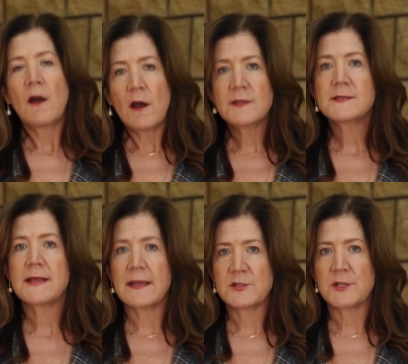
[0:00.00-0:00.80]
On
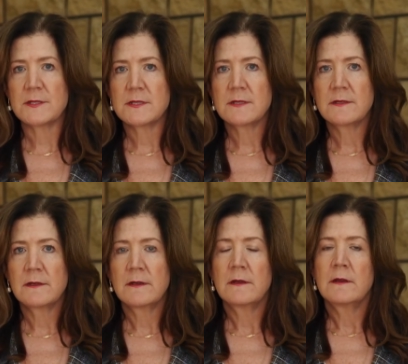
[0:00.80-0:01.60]
sanctions,
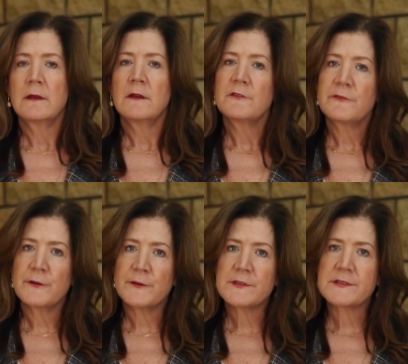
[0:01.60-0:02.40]

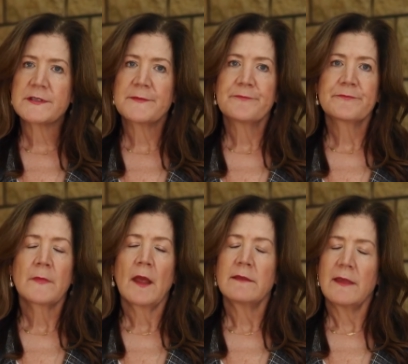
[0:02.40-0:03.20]
first,
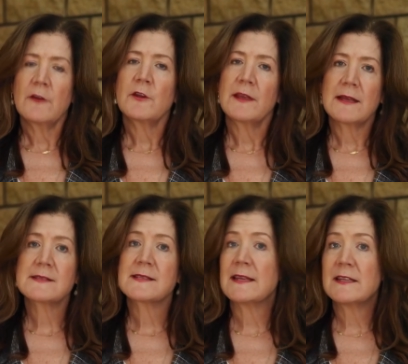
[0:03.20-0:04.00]
they are
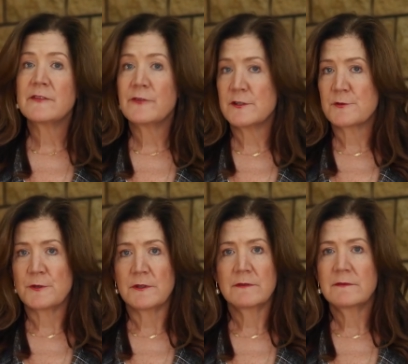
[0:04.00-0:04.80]
against the
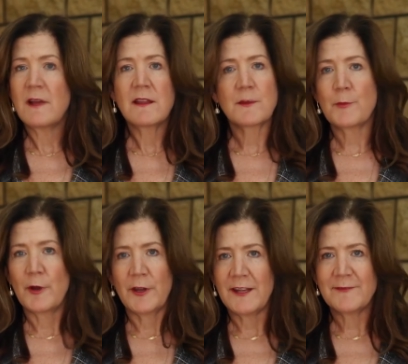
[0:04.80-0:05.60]
individual, not the
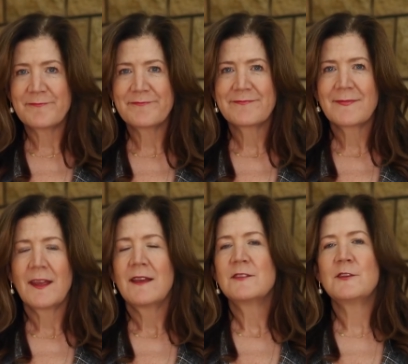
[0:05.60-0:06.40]
party.
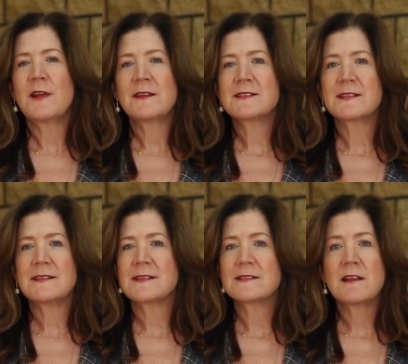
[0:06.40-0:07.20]
The United
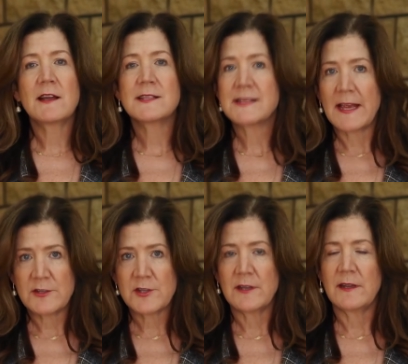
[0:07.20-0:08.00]
States is not
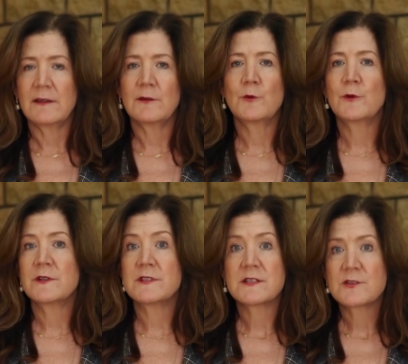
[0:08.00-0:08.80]
sanctioning
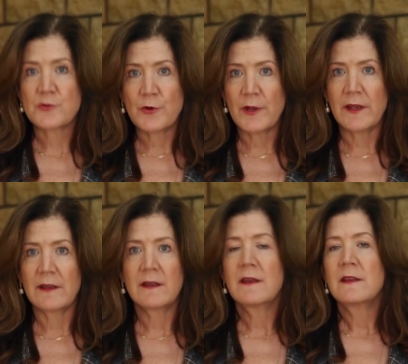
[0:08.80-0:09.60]
or
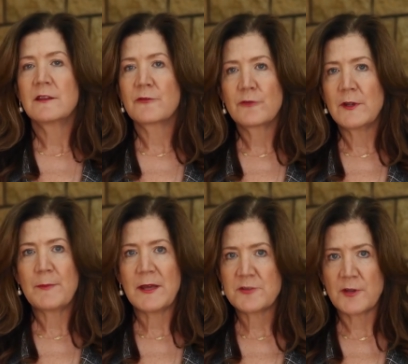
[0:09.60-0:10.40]
destroying the Free
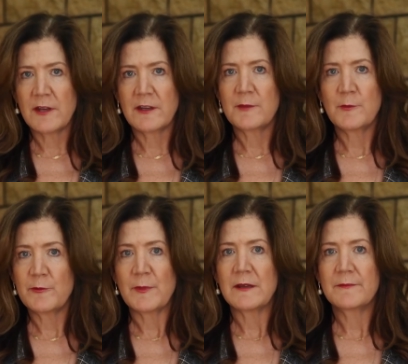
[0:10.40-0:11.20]
Patriotic
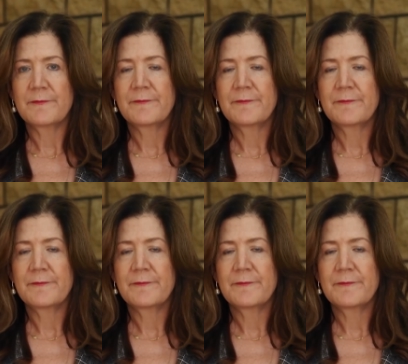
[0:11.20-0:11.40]
Movement.